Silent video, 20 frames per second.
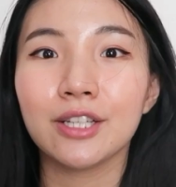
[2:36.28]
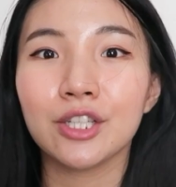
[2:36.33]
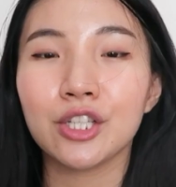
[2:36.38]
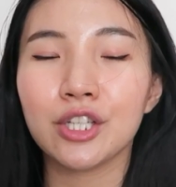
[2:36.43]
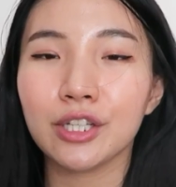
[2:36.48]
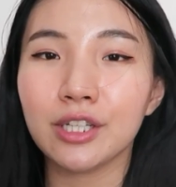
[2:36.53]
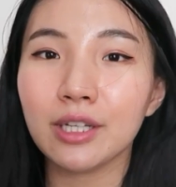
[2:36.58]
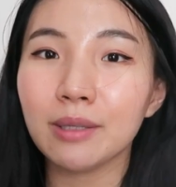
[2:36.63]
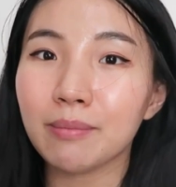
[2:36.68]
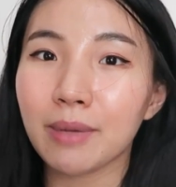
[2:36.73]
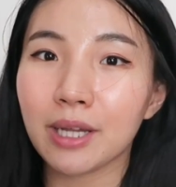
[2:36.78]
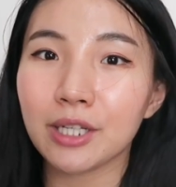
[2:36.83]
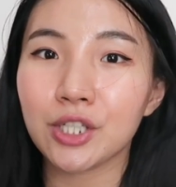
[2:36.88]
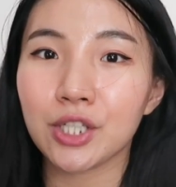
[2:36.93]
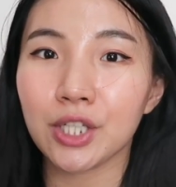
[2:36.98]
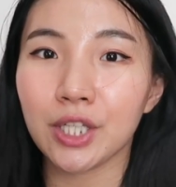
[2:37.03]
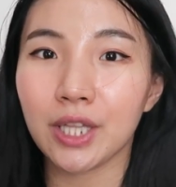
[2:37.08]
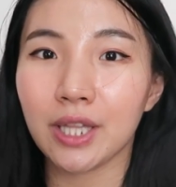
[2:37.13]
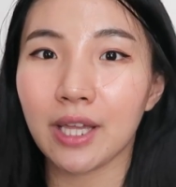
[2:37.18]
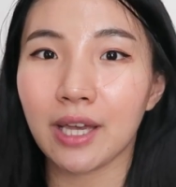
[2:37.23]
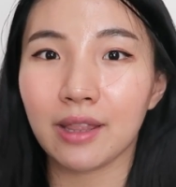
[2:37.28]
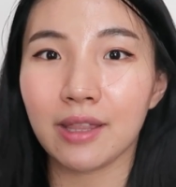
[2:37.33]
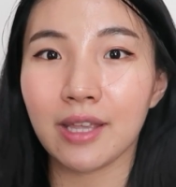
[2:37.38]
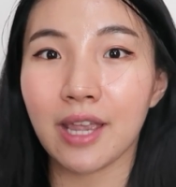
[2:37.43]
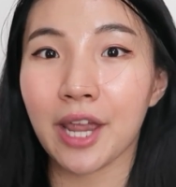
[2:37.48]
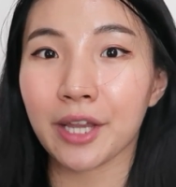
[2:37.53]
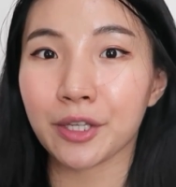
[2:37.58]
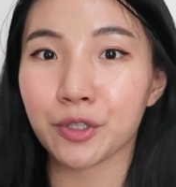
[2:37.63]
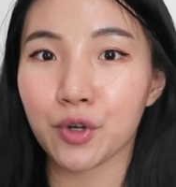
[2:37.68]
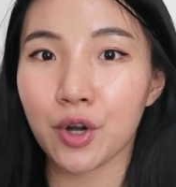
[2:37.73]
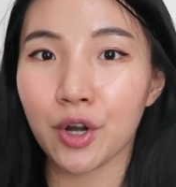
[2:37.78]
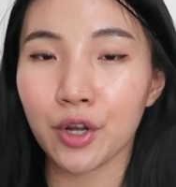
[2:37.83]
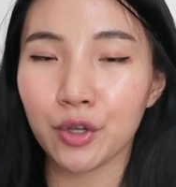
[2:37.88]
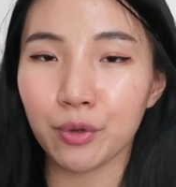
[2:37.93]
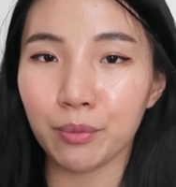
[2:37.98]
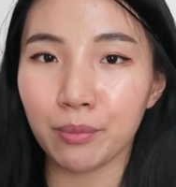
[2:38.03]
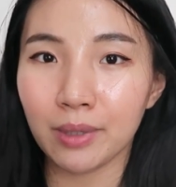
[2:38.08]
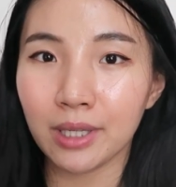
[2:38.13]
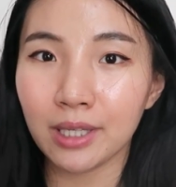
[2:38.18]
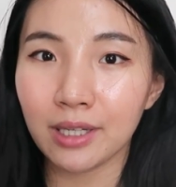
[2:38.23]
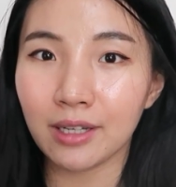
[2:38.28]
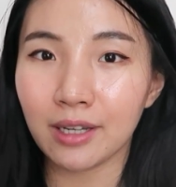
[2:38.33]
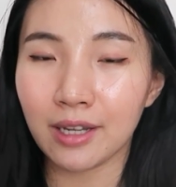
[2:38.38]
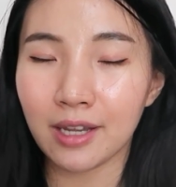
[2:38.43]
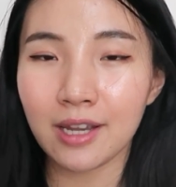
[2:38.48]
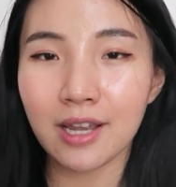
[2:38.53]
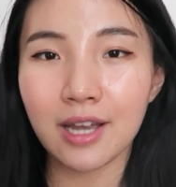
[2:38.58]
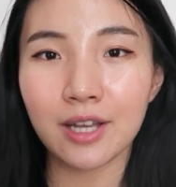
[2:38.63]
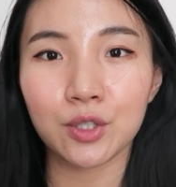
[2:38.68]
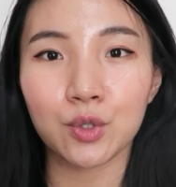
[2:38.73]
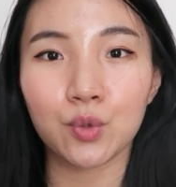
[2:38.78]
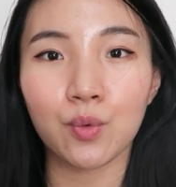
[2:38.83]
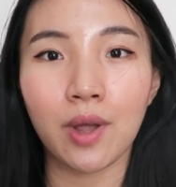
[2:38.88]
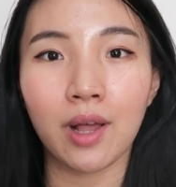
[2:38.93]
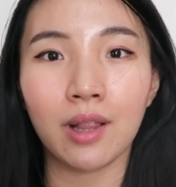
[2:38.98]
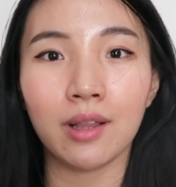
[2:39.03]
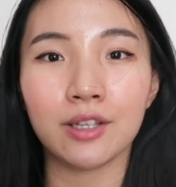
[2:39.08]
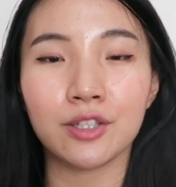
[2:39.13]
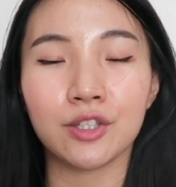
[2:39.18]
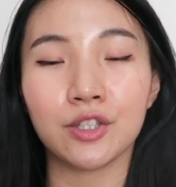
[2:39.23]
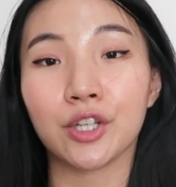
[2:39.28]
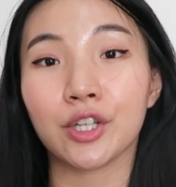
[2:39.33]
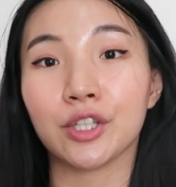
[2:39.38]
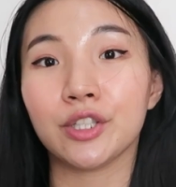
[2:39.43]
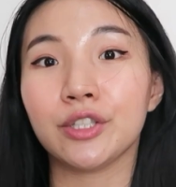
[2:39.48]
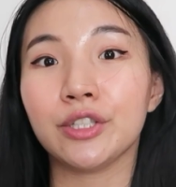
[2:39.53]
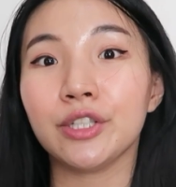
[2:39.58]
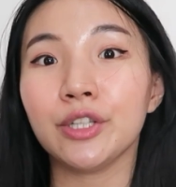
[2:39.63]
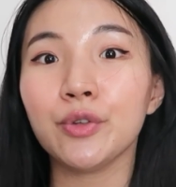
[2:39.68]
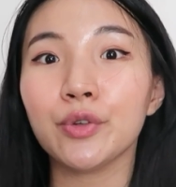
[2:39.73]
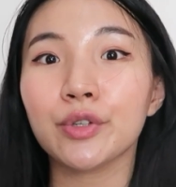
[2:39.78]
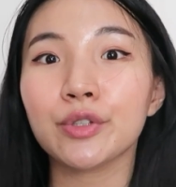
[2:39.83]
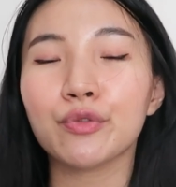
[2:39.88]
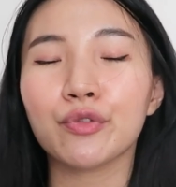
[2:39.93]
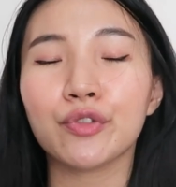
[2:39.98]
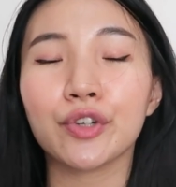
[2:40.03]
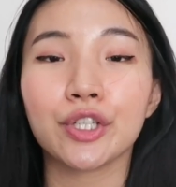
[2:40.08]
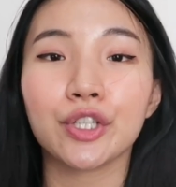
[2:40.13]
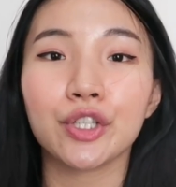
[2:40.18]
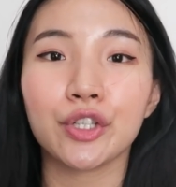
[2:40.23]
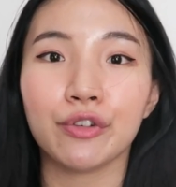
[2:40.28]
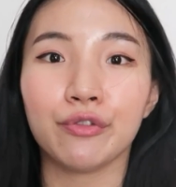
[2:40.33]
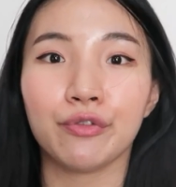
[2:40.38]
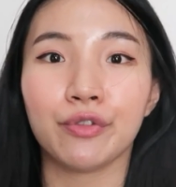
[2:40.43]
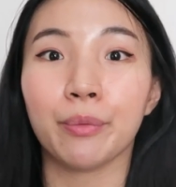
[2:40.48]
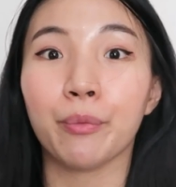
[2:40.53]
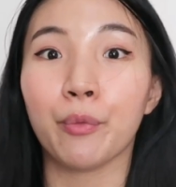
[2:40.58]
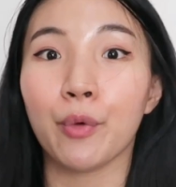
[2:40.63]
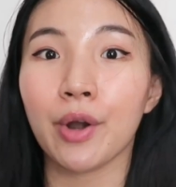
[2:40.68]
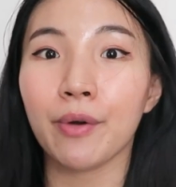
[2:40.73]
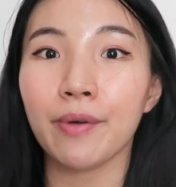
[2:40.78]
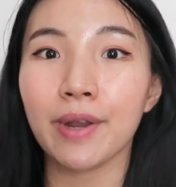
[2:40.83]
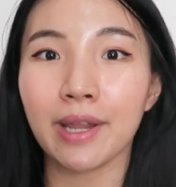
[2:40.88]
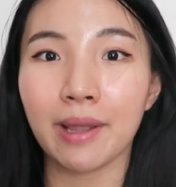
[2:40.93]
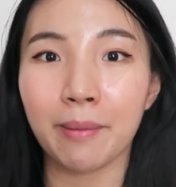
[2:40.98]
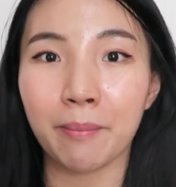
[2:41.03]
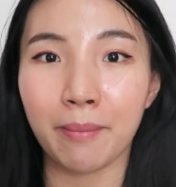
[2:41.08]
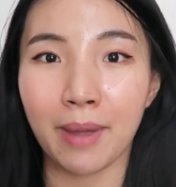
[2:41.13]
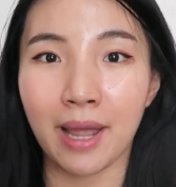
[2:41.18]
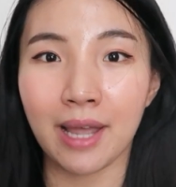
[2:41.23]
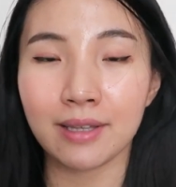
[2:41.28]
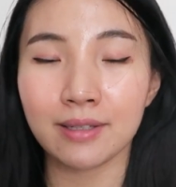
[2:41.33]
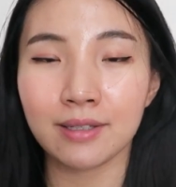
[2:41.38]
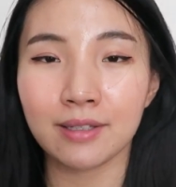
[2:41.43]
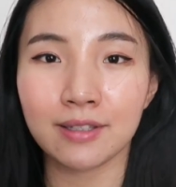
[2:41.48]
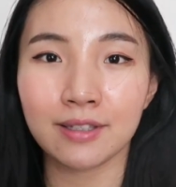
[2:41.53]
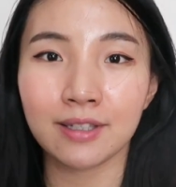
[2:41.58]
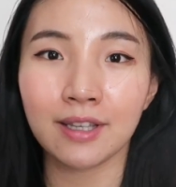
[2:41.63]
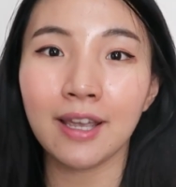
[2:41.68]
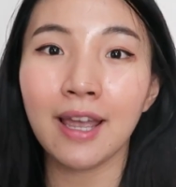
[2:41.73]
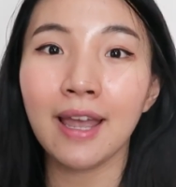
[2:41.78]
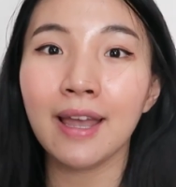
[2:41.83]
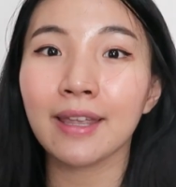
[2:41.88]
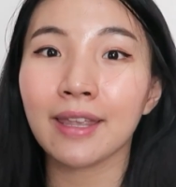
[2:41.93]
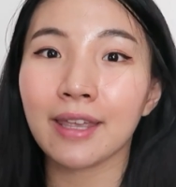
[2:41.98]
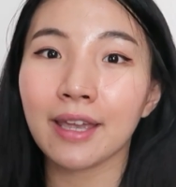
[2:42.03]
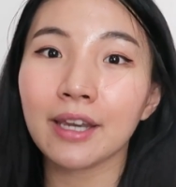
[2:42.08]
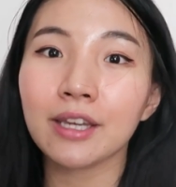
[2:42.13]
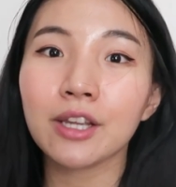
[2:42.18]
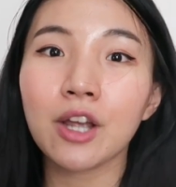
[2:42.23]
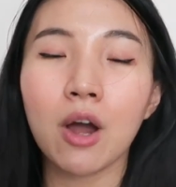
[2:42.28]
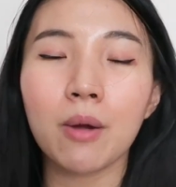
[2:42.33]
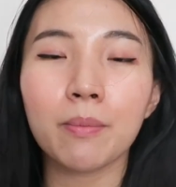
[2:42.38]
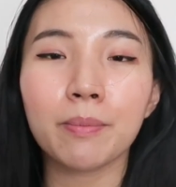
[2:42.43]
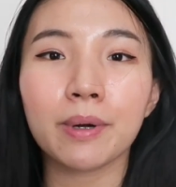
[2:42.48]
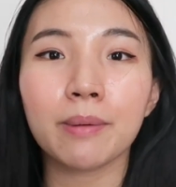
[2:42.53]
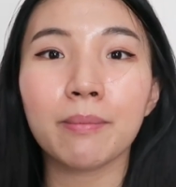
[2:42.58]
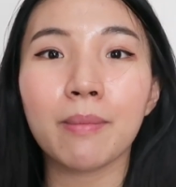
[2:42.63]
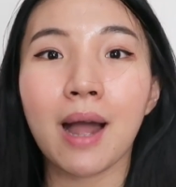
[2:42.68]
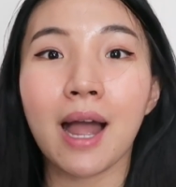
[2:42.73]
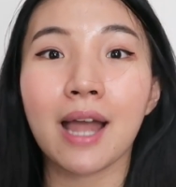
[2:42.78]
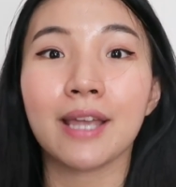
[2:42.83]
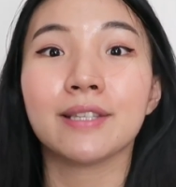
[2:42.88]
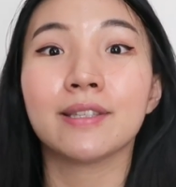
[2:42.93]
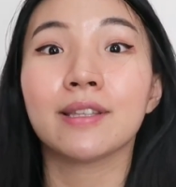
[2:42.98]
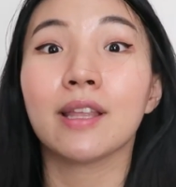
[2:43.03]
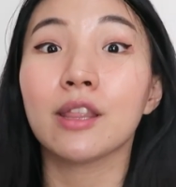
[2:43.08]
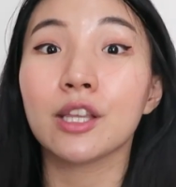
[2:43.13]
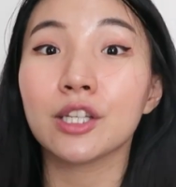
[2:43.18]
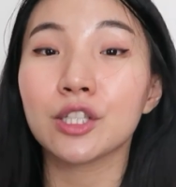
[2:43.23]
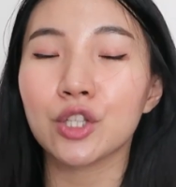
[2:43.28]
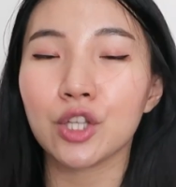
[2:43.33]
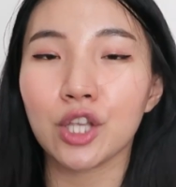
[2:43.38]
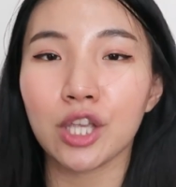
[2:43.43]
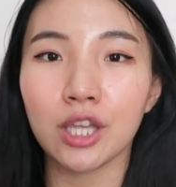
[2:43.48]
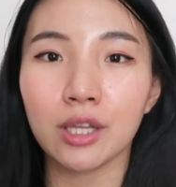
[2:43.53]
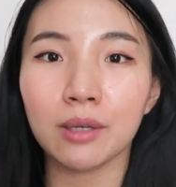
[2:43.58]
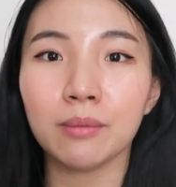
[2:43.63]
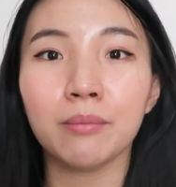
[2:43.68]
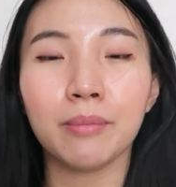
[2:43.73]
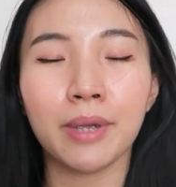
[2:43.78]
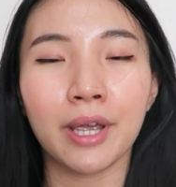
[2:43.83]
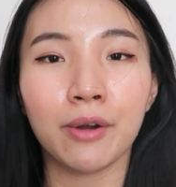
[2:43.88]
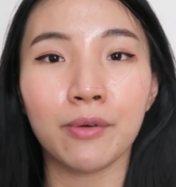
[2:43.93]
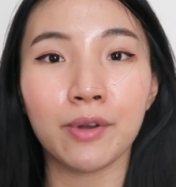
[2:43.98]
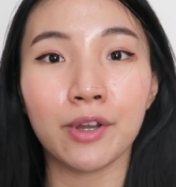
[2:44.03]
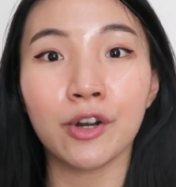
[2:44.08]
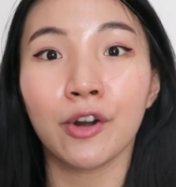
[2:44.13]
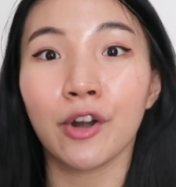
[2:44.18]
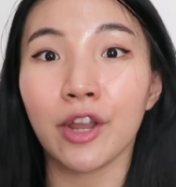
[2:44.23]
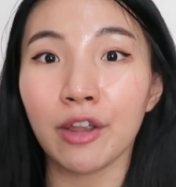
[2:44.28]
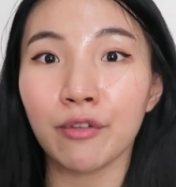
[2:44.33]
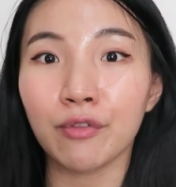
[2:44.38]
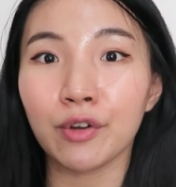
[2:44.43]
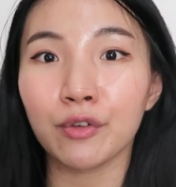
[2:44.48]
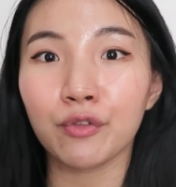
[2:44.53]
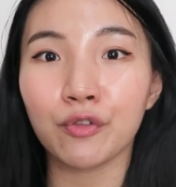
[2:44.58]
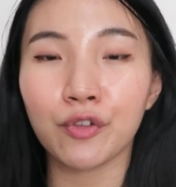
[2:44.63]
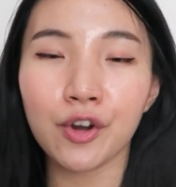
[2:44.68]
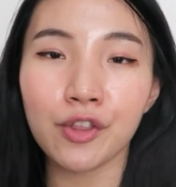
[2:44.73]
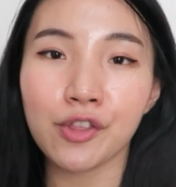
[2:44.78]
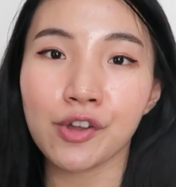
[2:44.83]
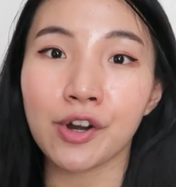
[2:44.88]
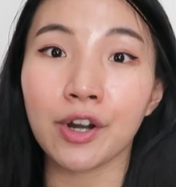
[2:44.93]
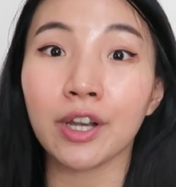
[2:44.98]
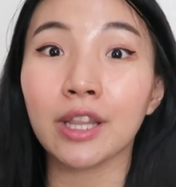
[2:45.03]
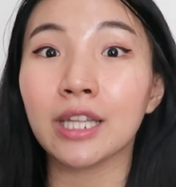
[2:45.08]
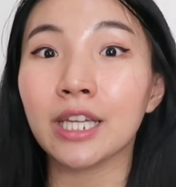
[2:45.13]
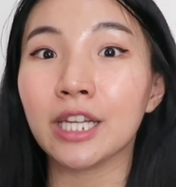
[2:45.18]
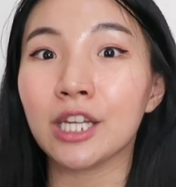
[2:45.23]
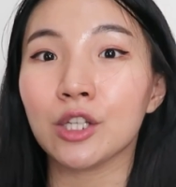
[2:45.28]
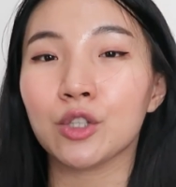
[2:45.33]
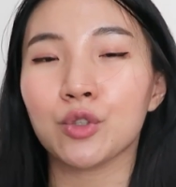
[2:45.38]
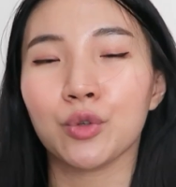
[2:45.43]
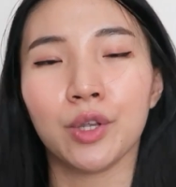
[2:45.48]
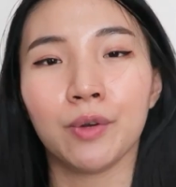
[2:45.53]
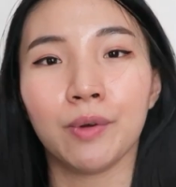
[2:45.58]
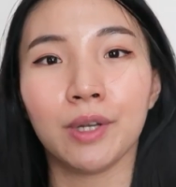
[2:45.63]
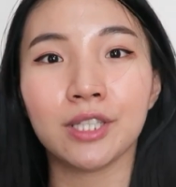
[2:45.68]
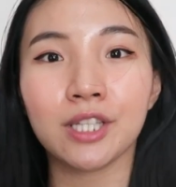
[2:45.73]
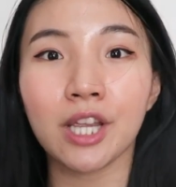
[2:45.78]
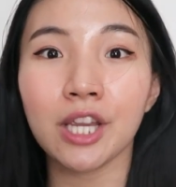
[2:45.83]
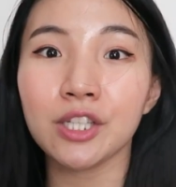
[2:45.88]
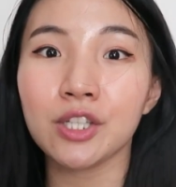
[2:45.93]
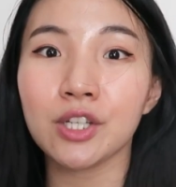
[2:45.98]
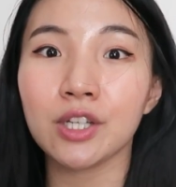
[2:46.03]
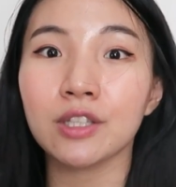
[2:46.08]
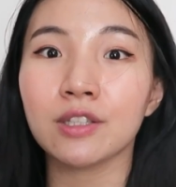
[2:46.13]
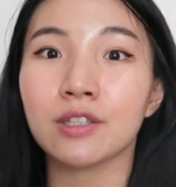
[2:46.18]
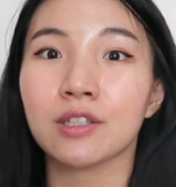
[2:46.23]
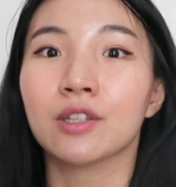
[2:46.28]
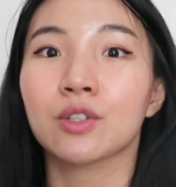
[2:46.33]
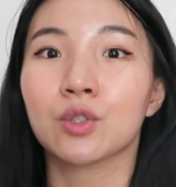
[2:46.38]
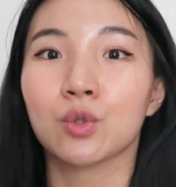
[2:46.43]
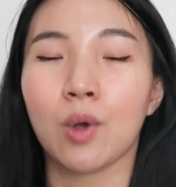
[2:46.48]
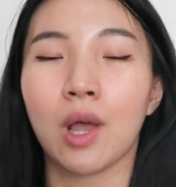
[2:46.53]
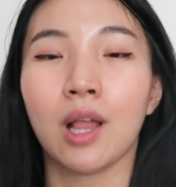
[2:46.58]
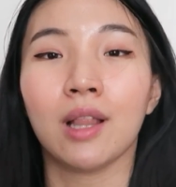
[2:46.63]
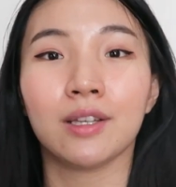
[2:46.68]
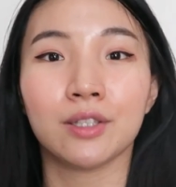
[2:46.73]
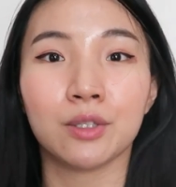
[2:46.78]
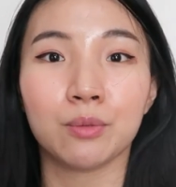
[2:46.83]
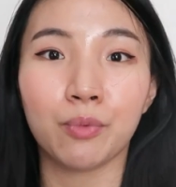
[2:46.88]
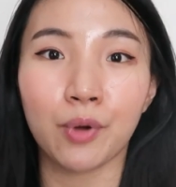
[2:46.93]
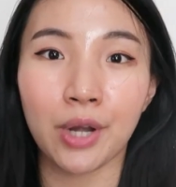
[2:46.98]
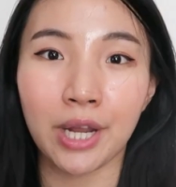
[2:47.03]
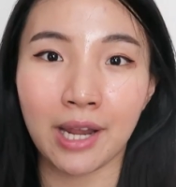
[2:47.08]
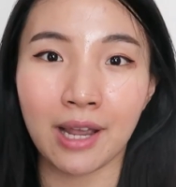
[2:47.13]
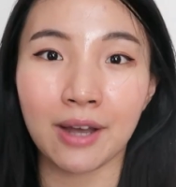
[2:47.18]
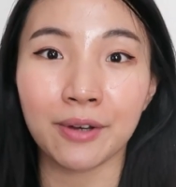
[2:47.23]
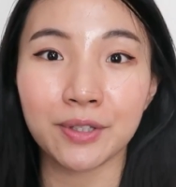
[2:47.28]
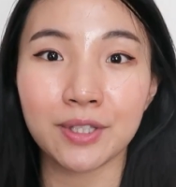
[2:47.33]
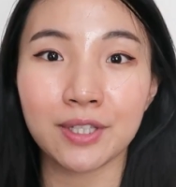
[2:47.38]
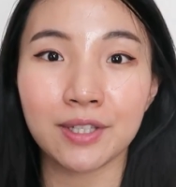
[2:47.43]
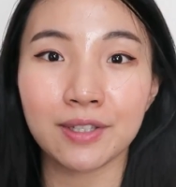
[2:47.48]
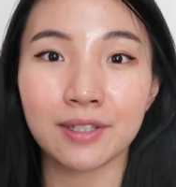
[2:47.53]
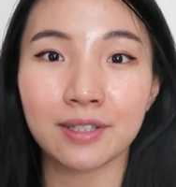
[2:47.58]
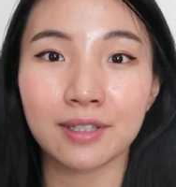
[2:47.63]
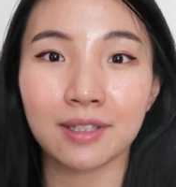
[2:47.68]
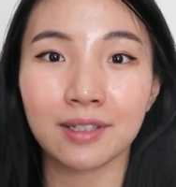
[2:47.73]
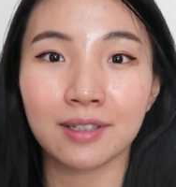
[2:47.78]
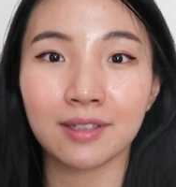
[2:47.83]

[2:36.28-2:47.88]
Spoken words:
She did mention that the extra humidity as well as the continuous friction from wearing a mask can compromise the skin barrier even further, leading to irritations as well as breakouts.